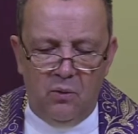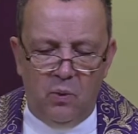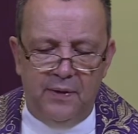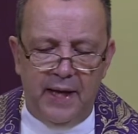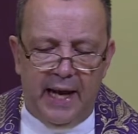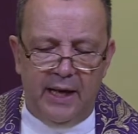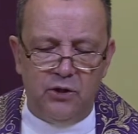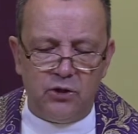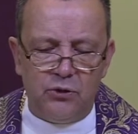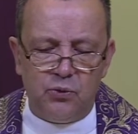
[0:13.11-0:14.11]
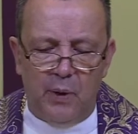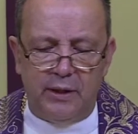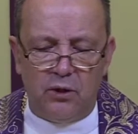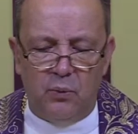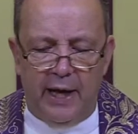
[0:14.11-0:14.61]
When the angels
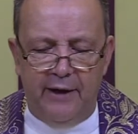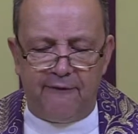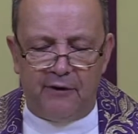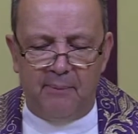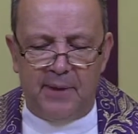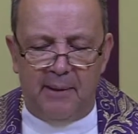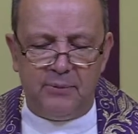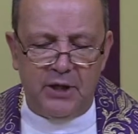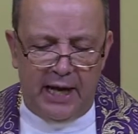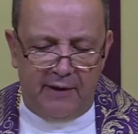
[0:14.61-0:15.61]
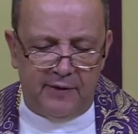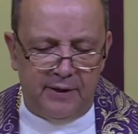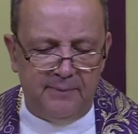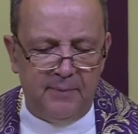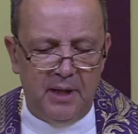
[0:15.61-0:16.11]
went away from them to
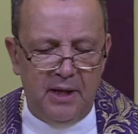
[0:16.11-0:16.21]
heaven,